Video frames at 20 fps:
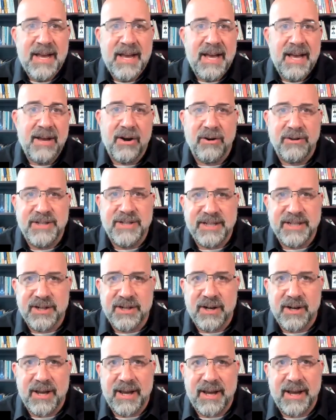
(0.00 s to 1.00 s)
In our
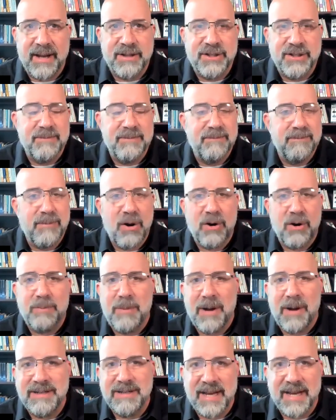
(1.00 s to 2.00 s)
digital age, marked
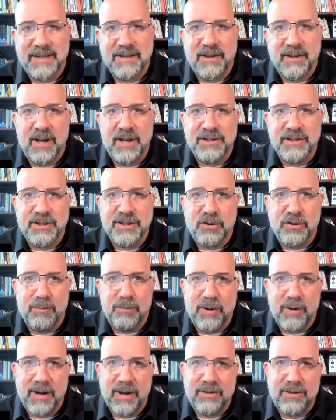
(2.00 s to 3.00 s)
by technological
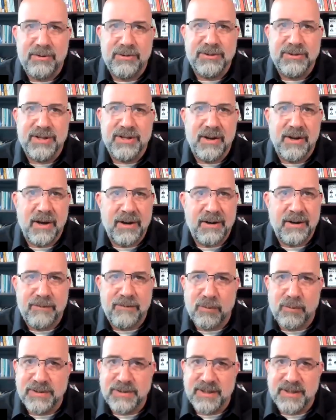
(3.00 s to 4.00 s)
breakthroughs and
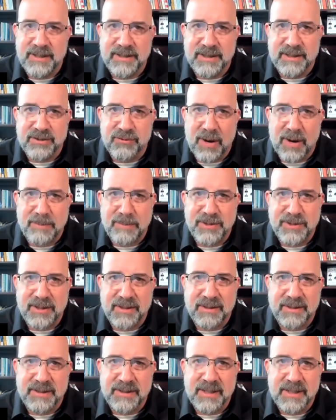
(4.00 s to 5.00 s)
unforeseen
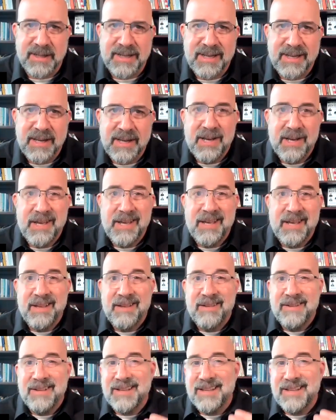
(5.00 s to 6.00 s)
disruptions,
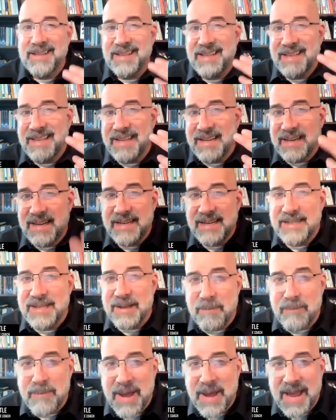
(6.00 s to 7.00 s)
it
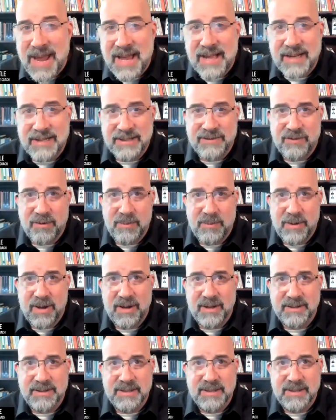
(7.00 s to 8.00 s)
demands from
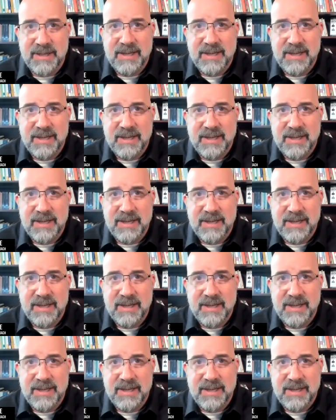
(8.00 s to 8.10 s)
us